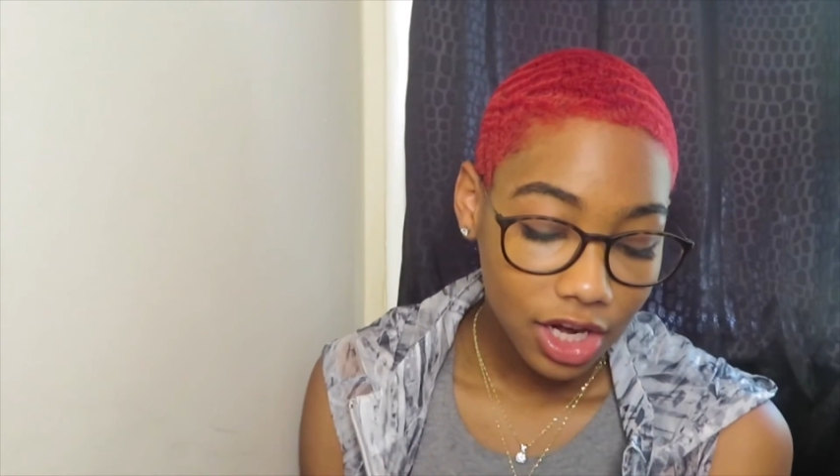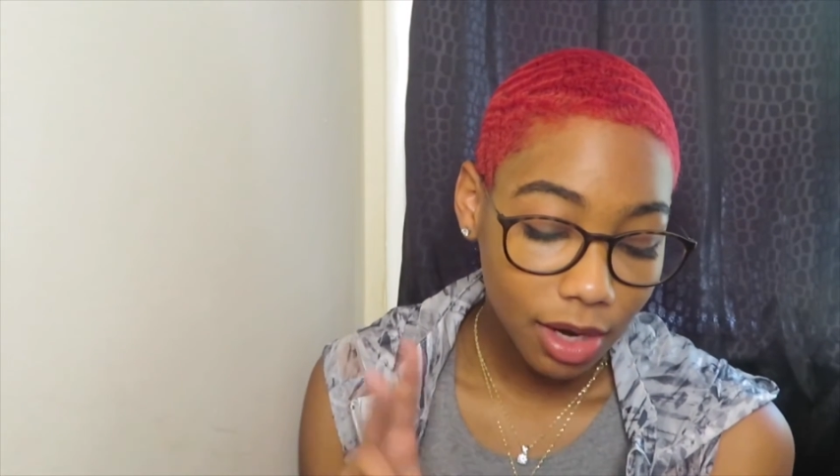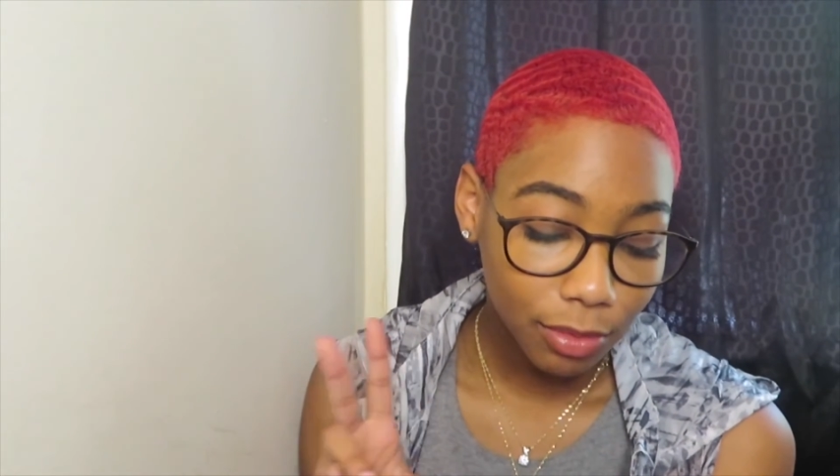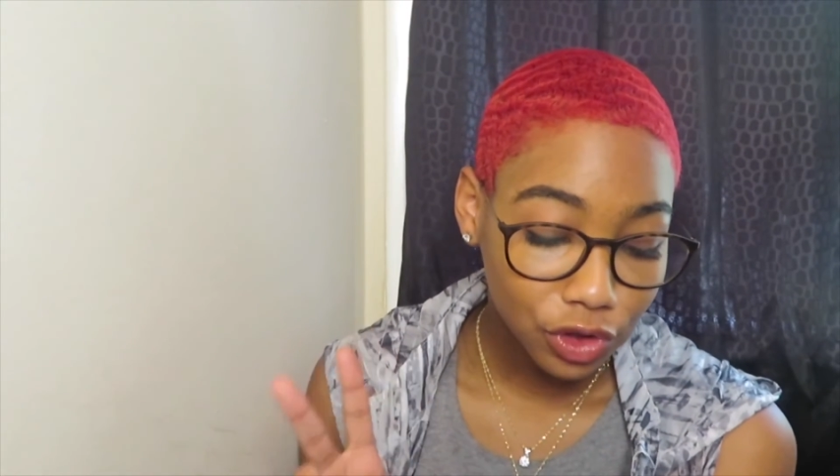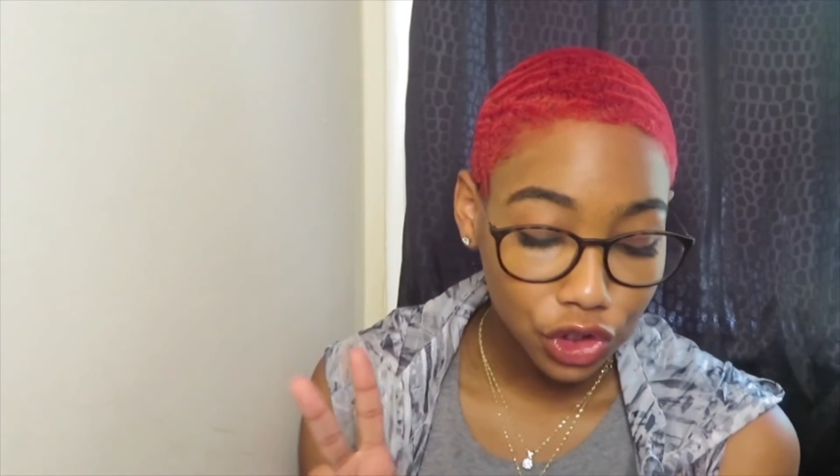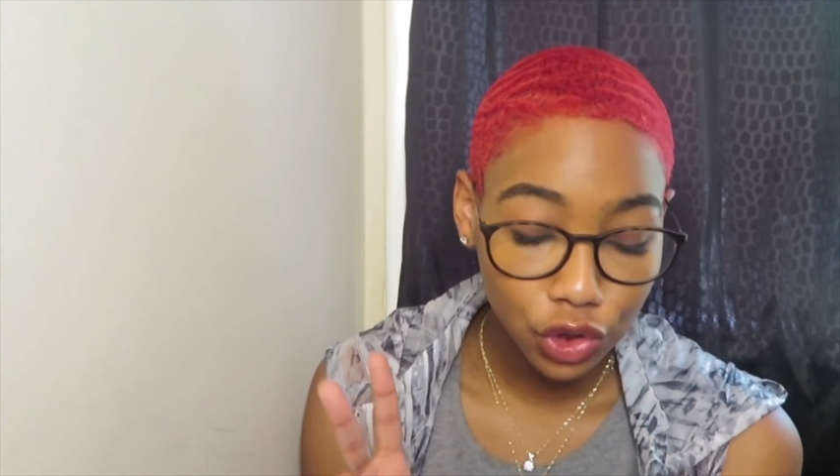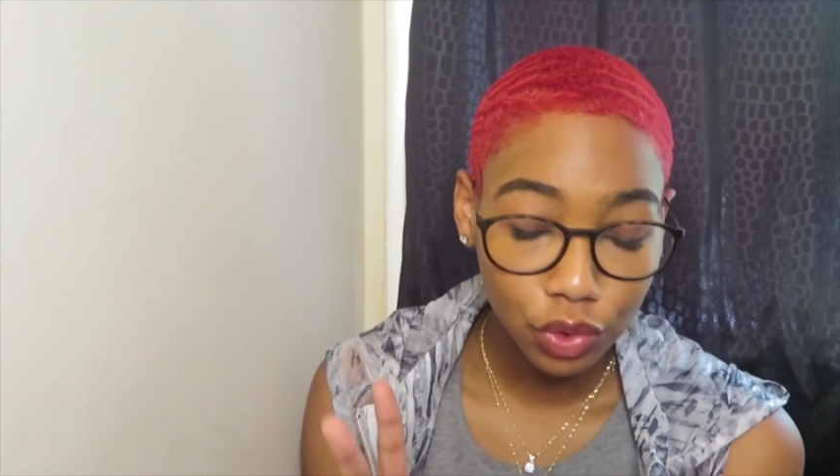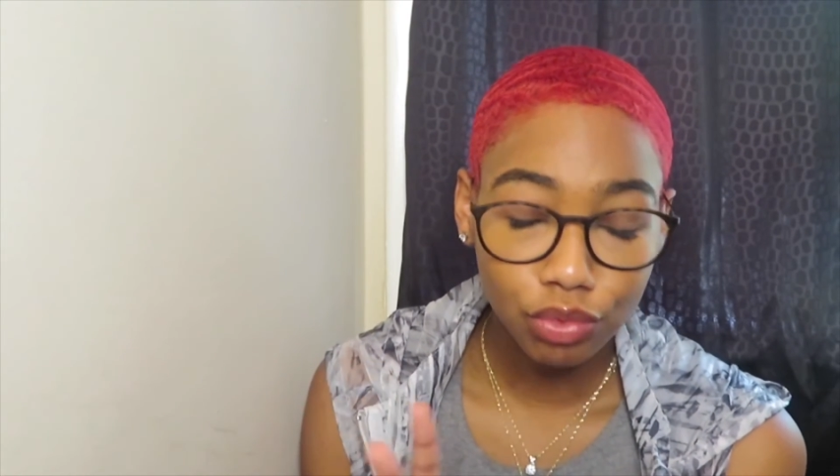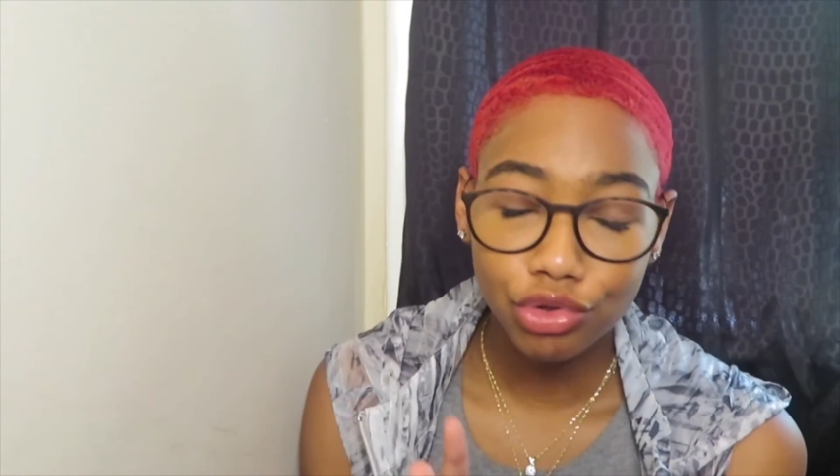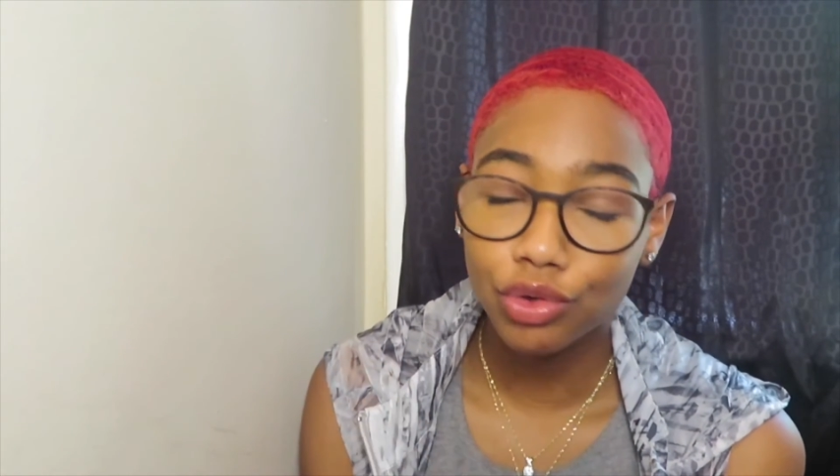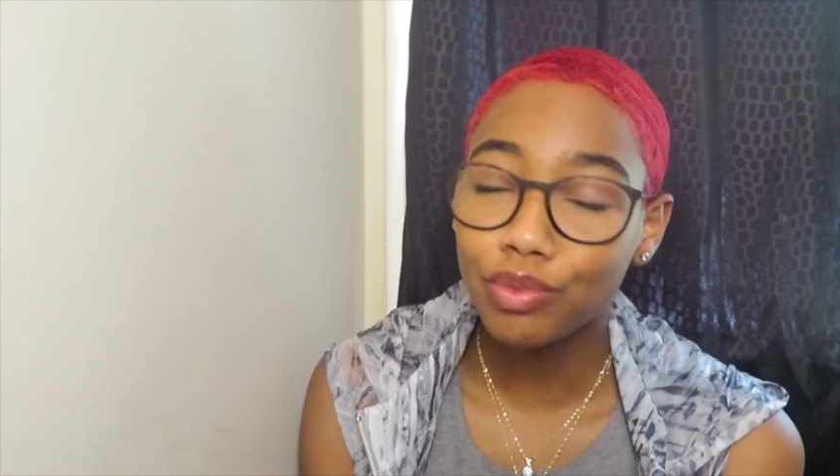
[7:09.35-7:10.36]
Number
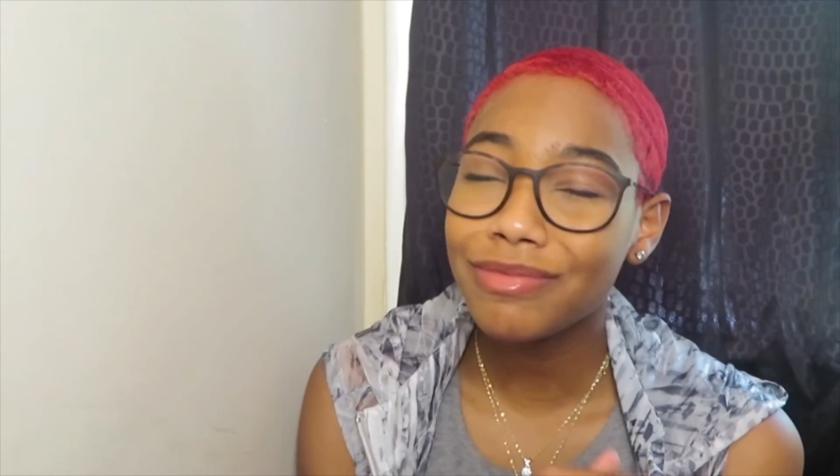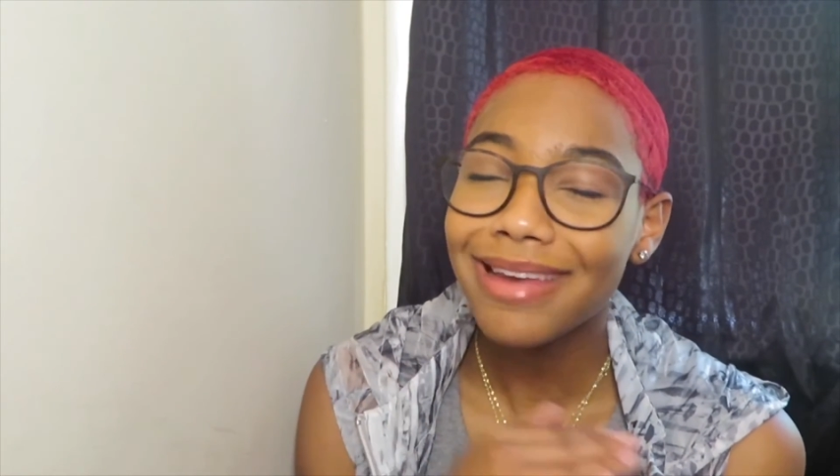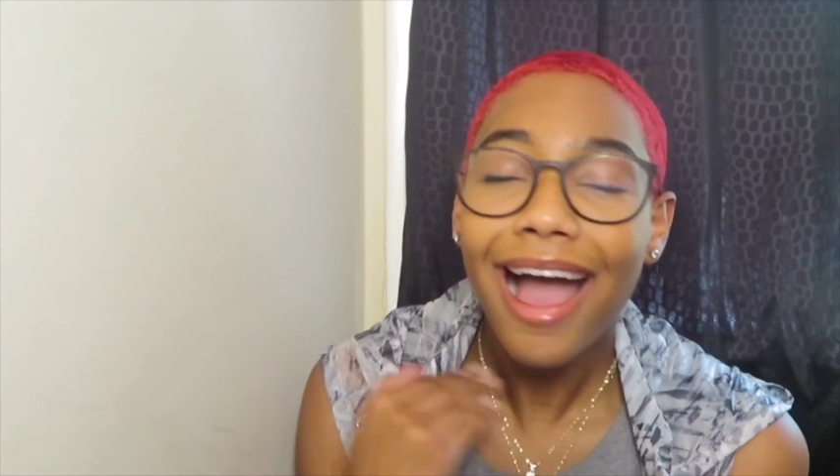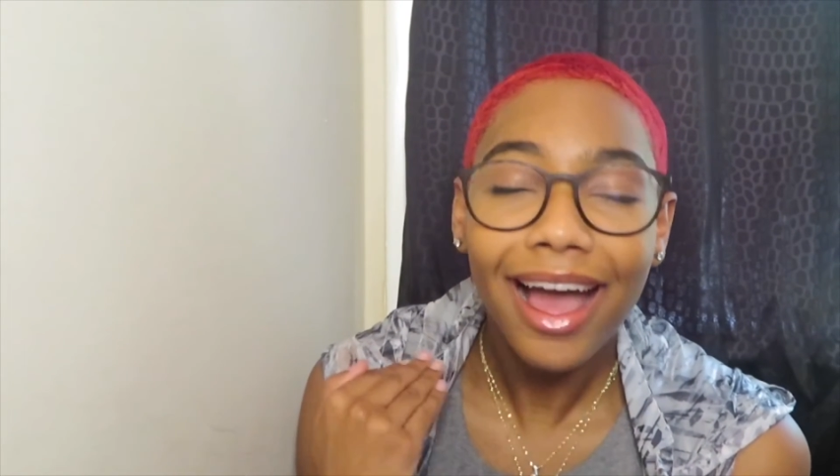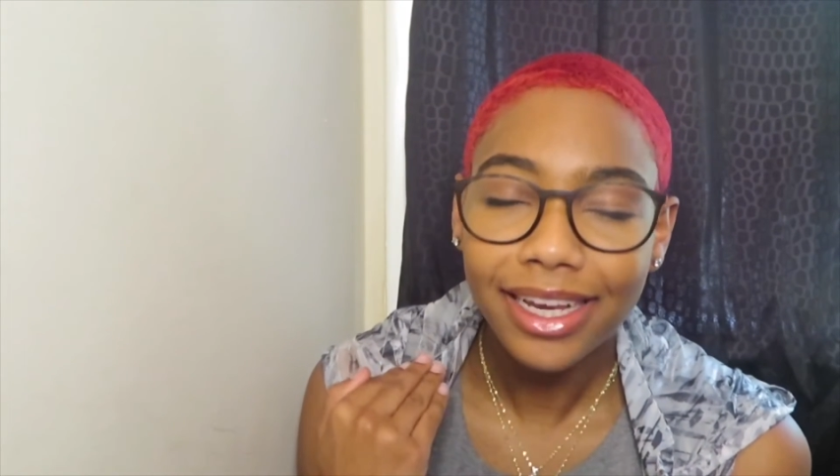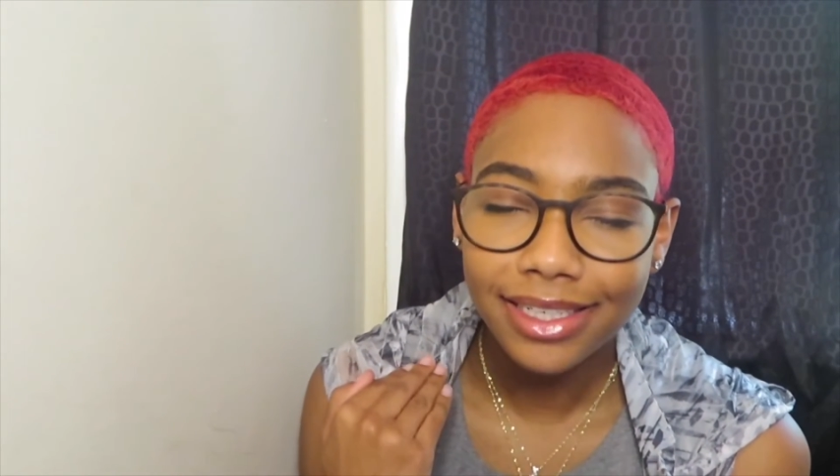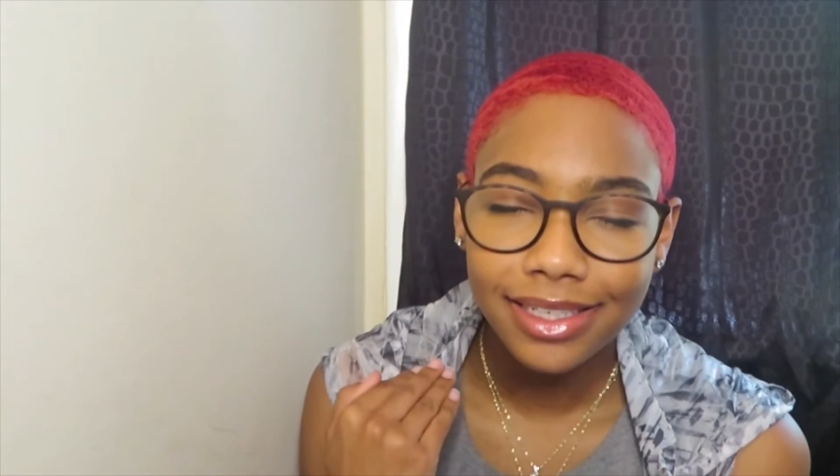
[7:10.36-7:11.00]
2, do not